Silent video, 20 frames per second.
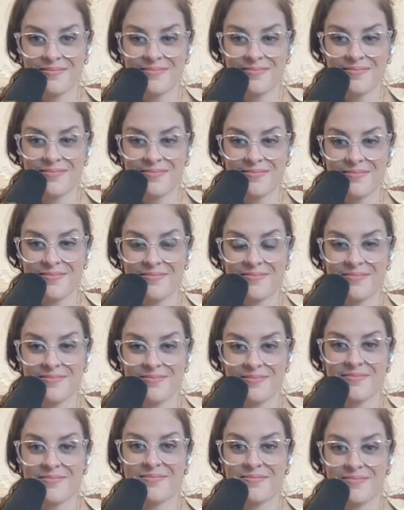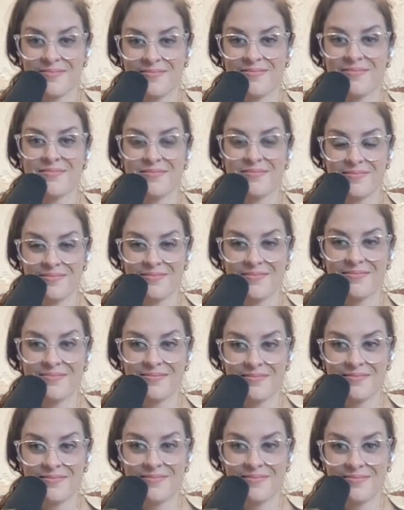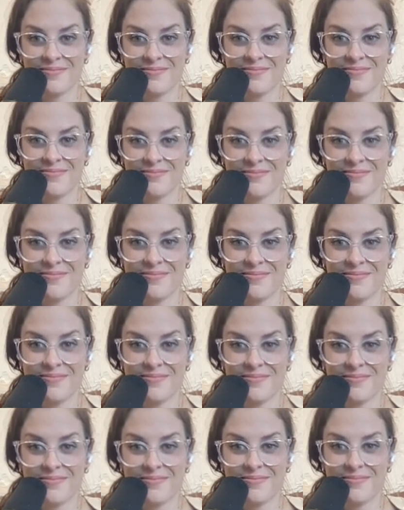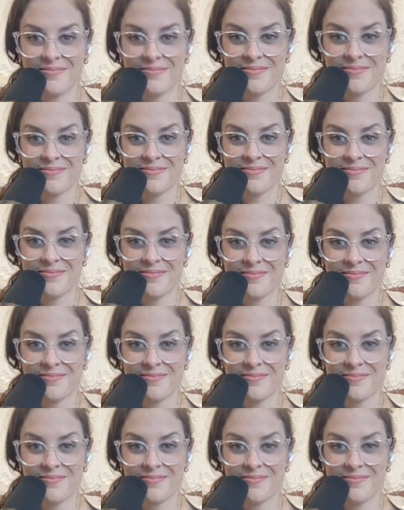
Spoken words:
No words are spoken by the person on screen.